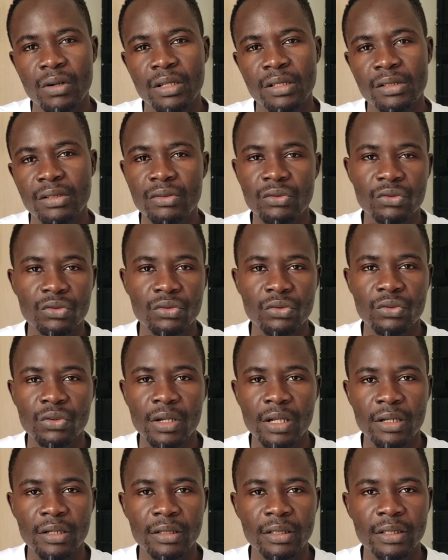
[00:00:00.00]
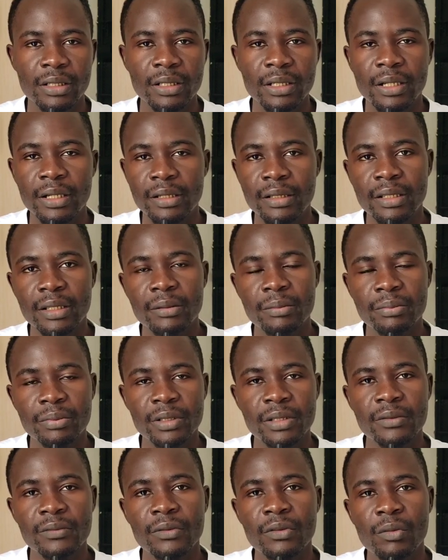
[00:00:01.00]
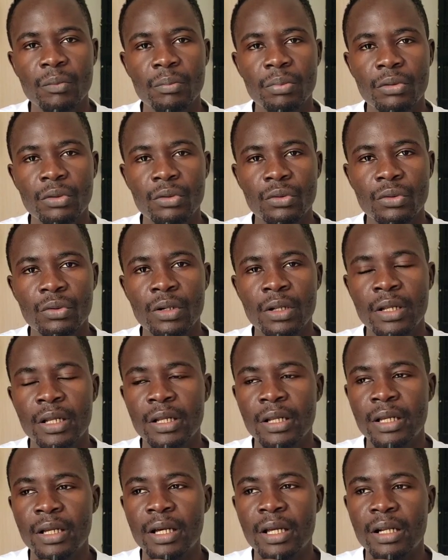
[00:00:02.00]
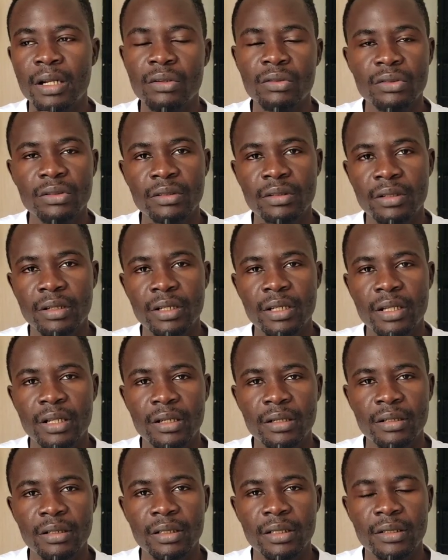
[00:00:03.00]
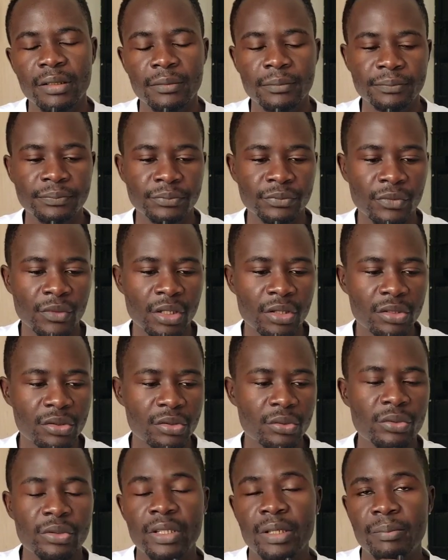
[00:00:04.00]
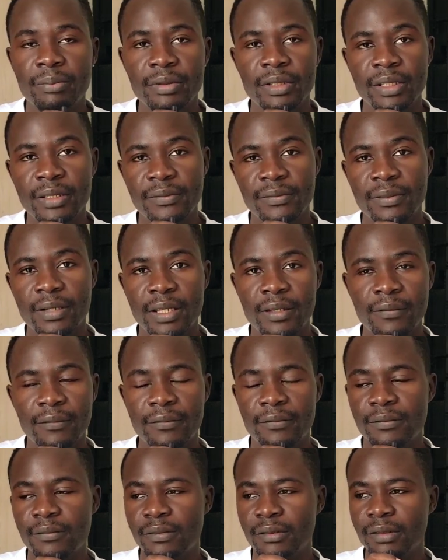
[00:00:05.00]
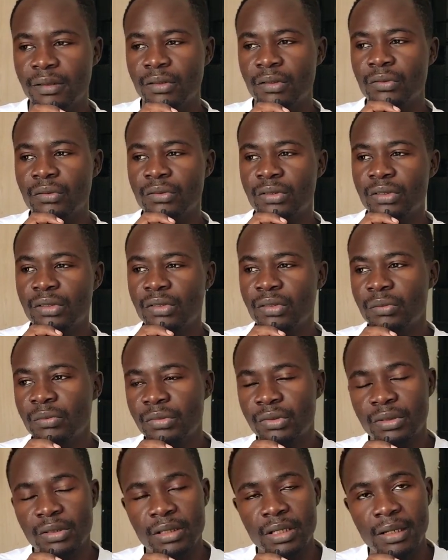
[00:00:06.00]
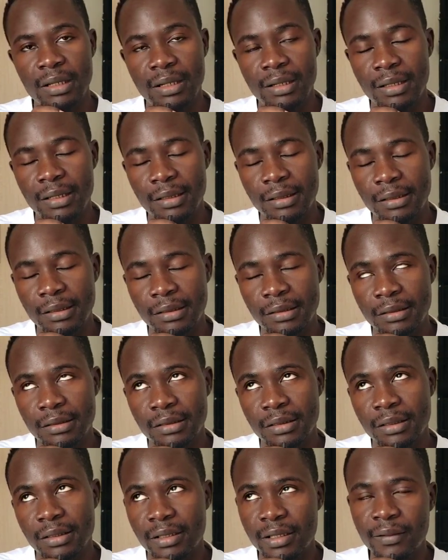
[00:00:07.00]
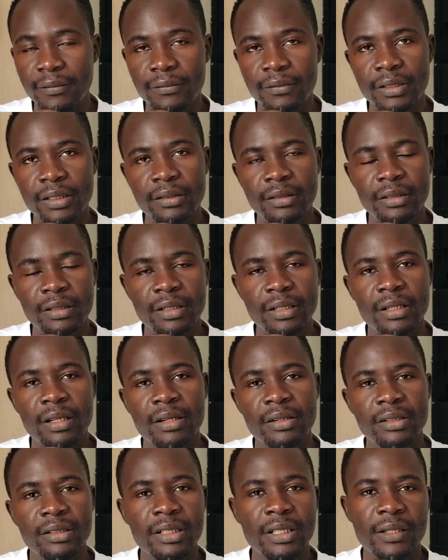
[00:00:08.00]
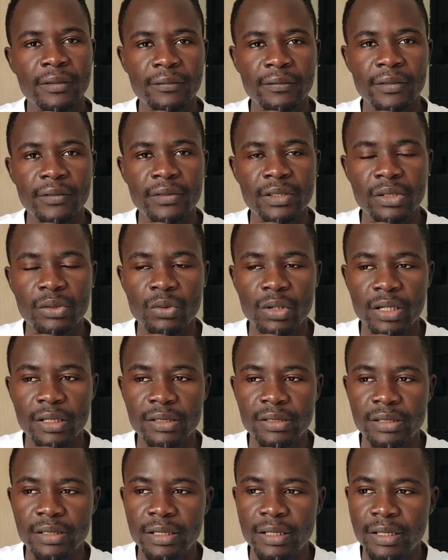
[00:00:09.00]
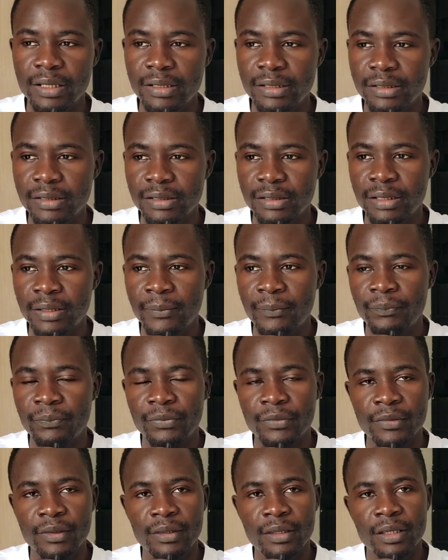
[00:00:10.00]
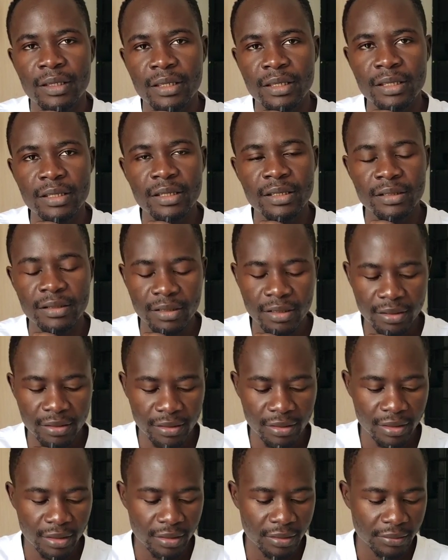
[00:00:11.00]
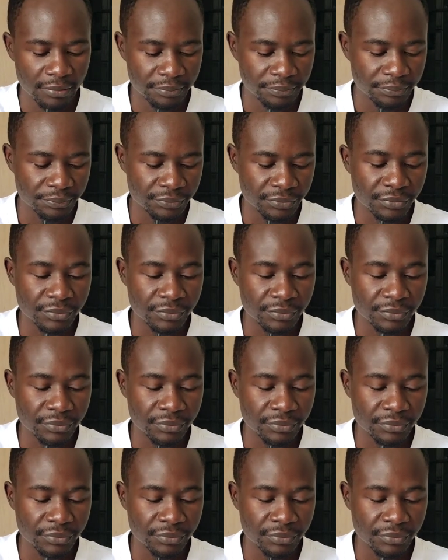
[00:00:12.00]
watts to 200, and the PS4 Pro around 300. So the PS5 consumes roughly 350 watts, and here is the thing.